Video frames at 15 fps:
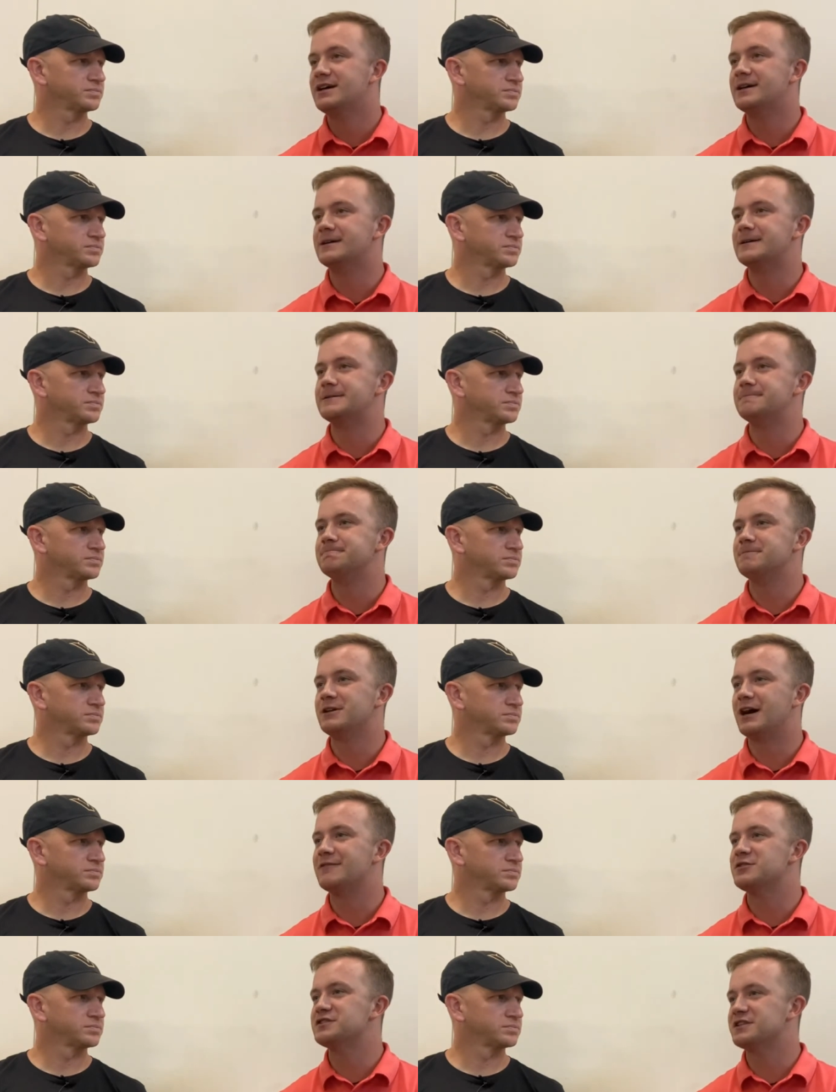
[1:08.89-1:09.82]
Speaker 1: Um,
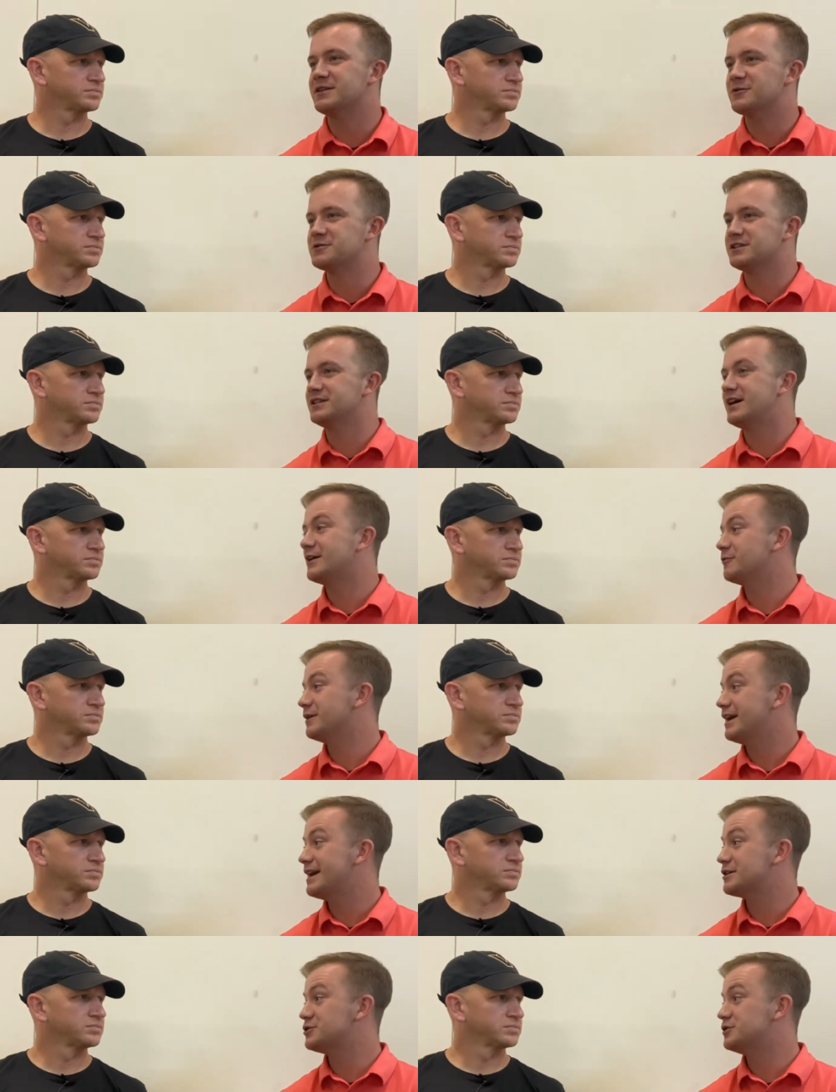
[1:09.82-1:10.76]
you know, obviously, there was a lot of
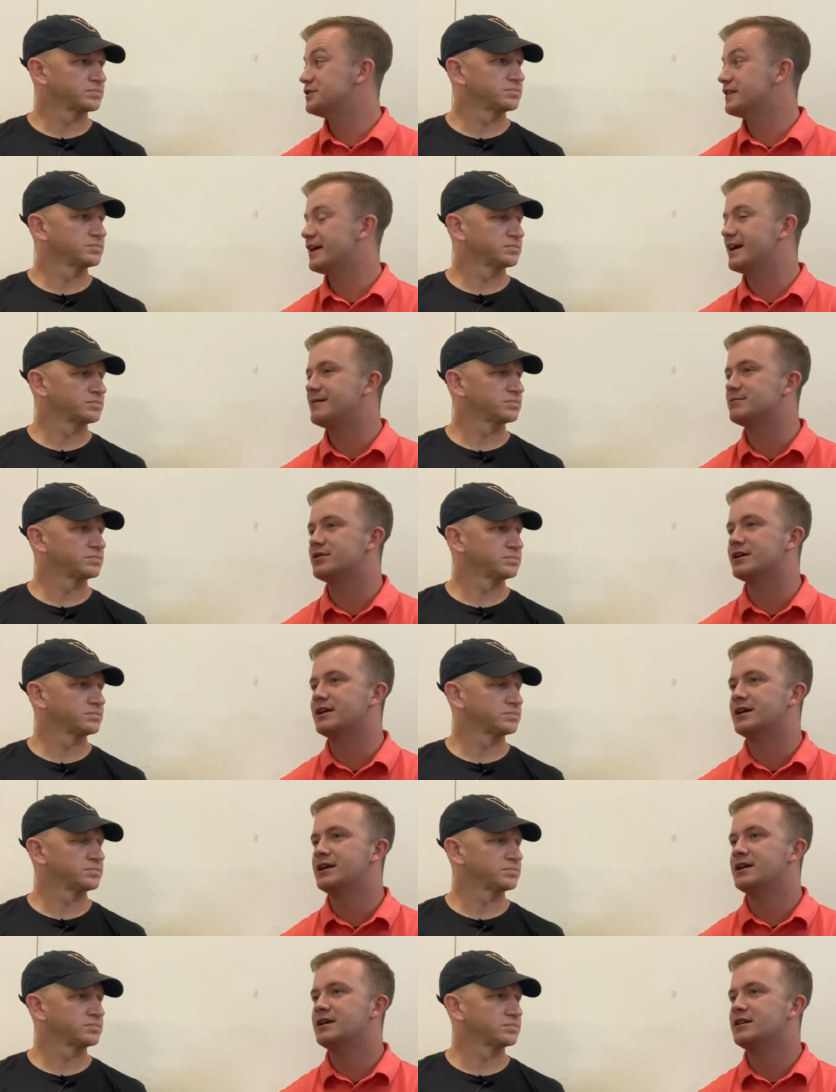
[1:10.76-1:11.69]
reaction to that, but
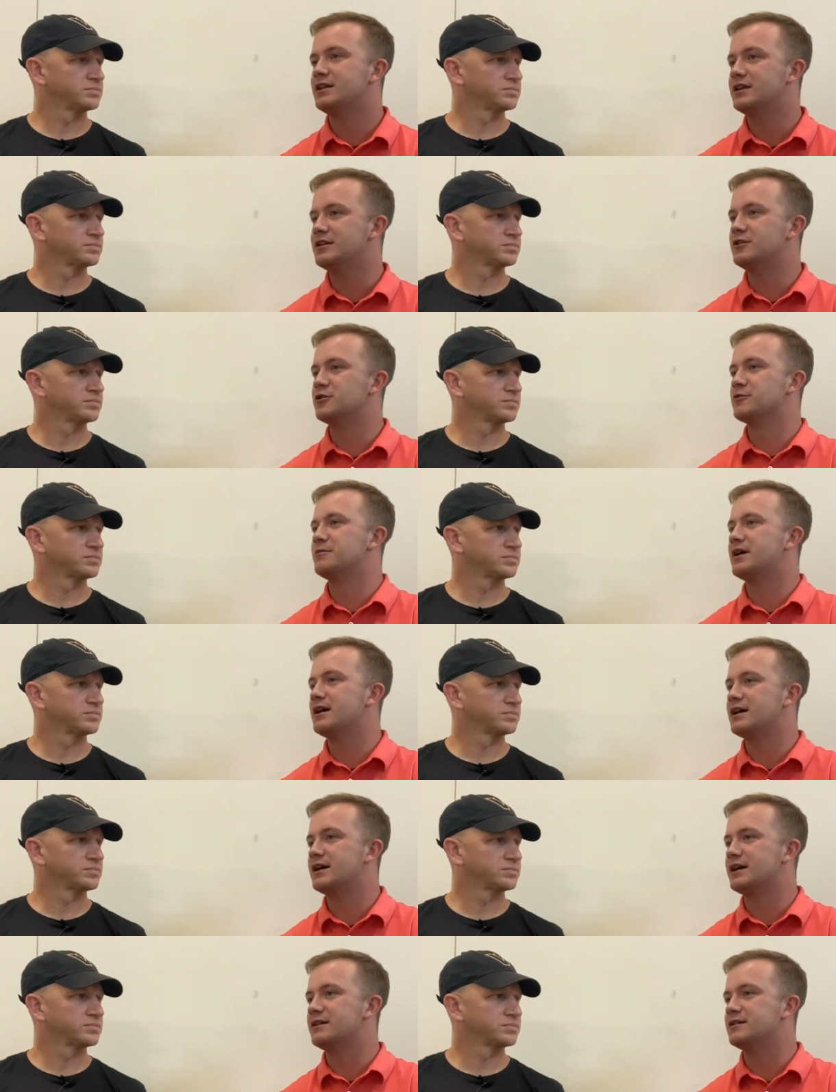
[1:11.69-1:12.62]
in your
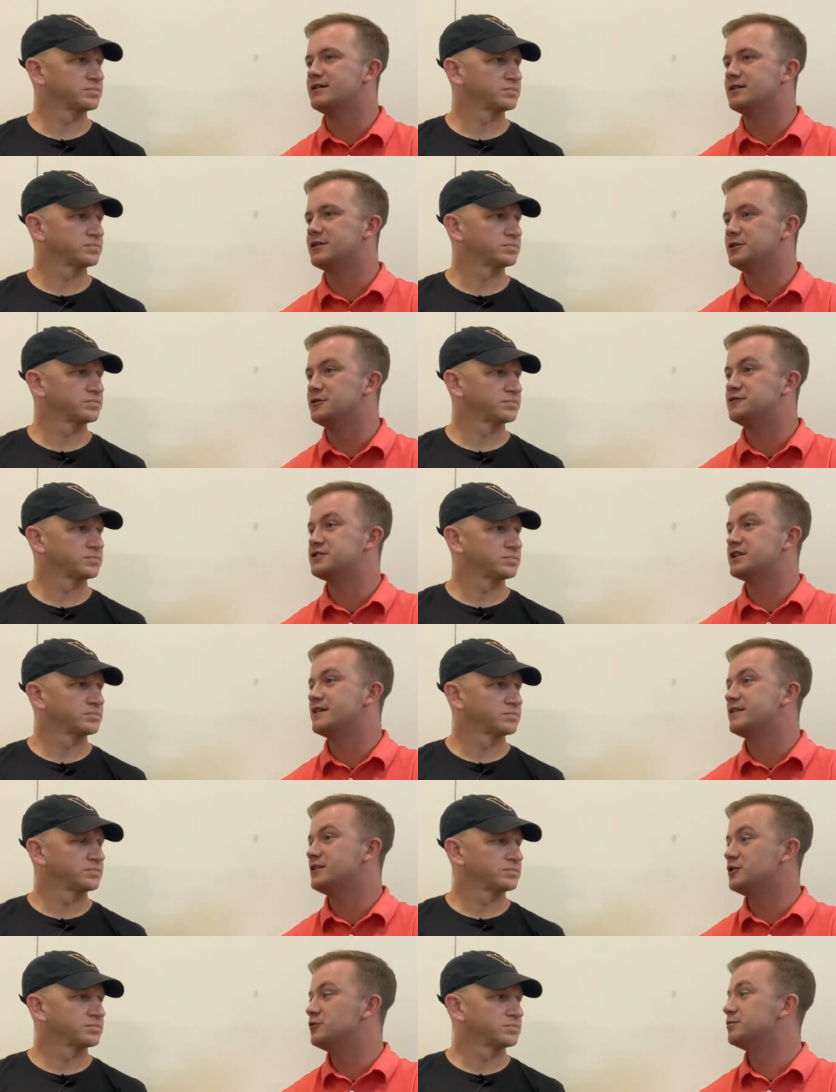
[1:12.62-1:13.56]
mind, you know, you've
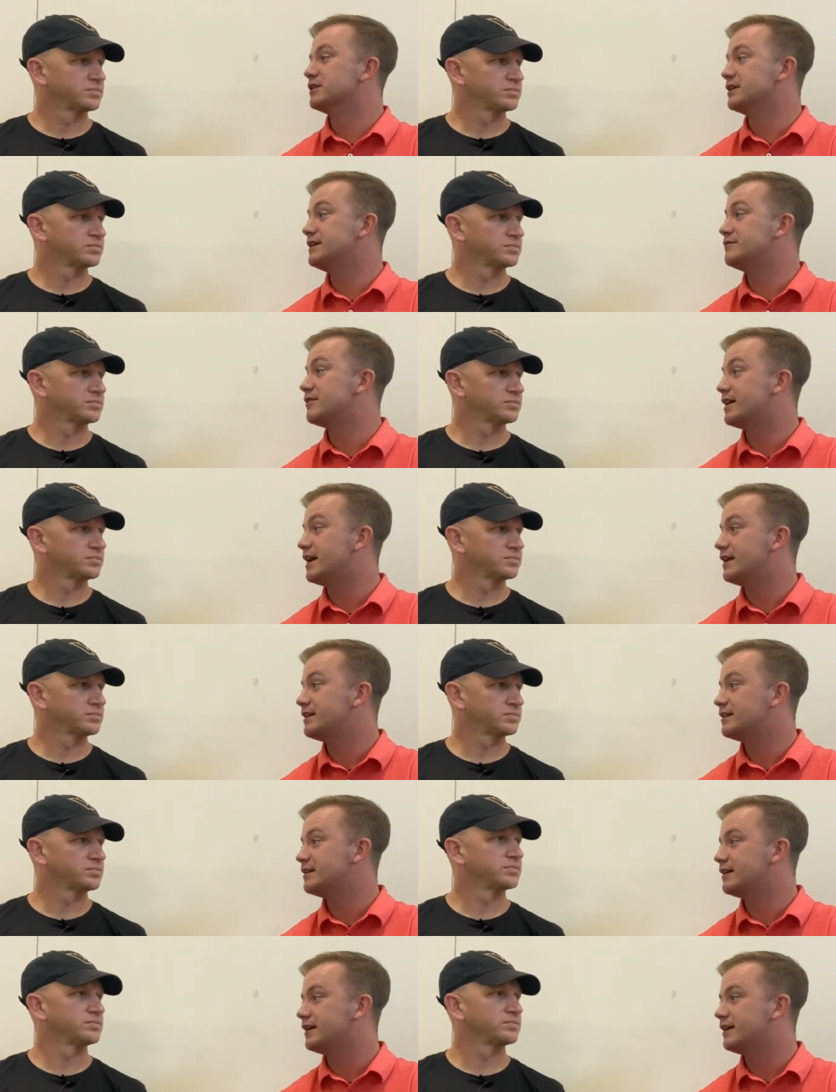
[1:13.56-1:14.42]
said that you believe that,